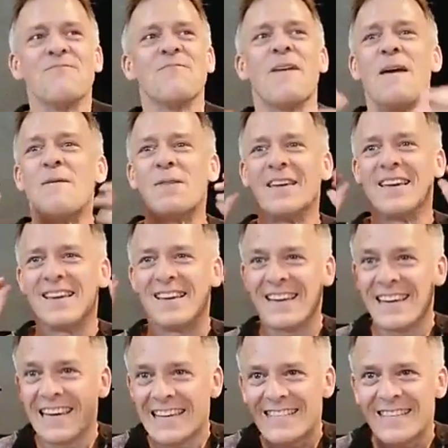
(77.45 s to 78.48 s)
maybe
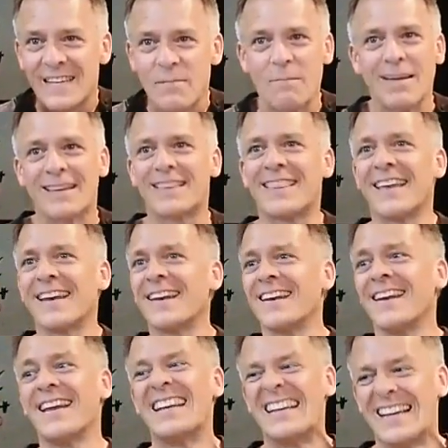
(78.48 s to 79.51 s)
listen a bit,
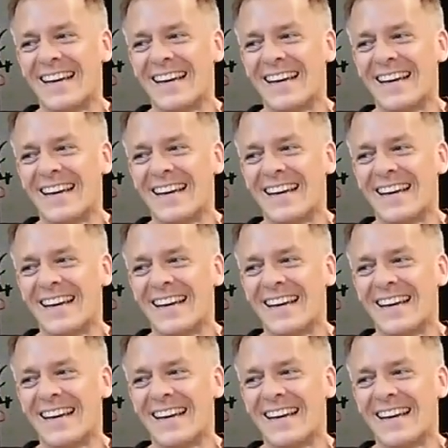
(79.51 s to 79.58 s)
then